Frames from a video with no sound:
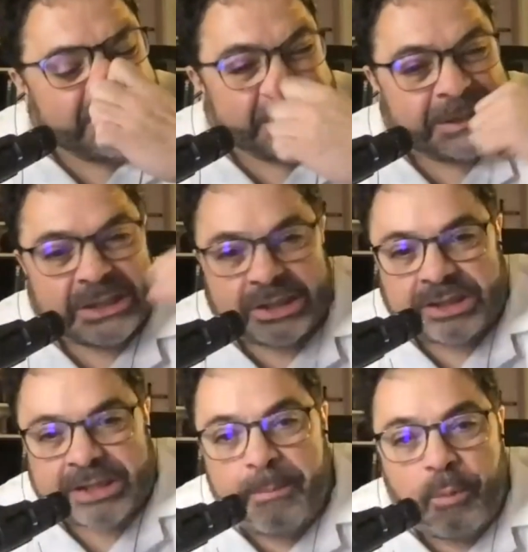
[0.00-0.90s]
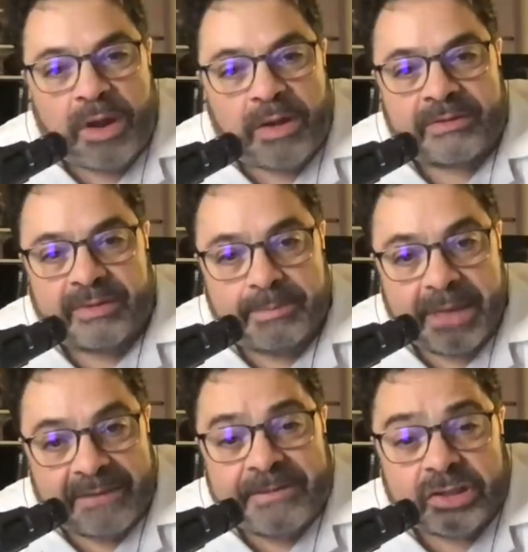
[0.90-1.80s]
there's a
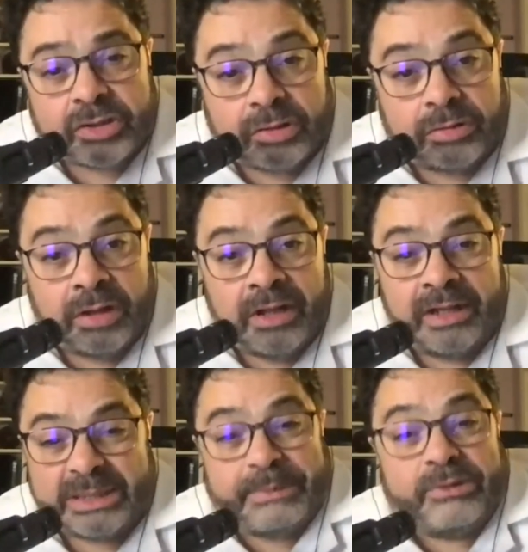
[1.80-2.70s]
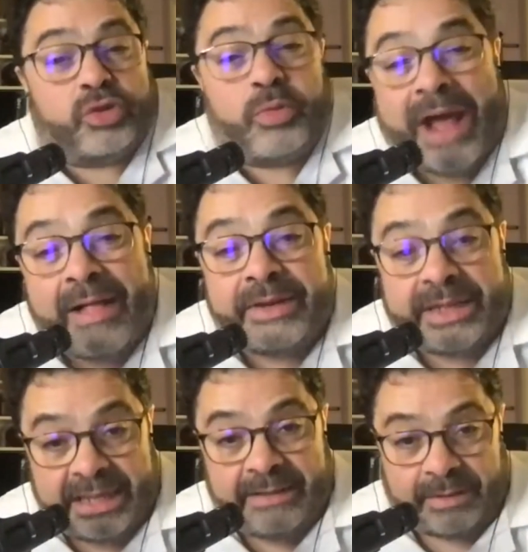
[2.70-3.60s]
metaphysical spirituality
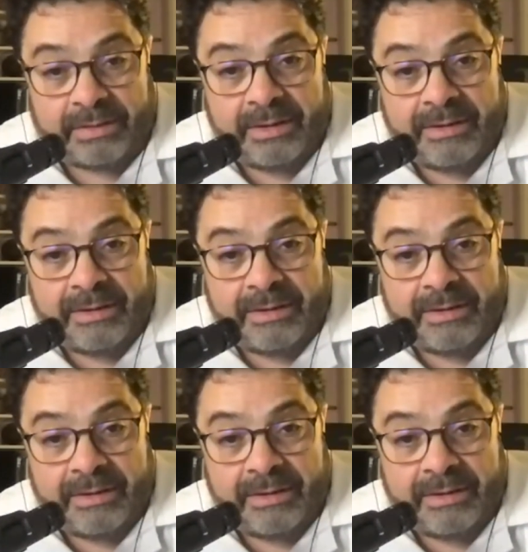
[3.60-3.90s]
even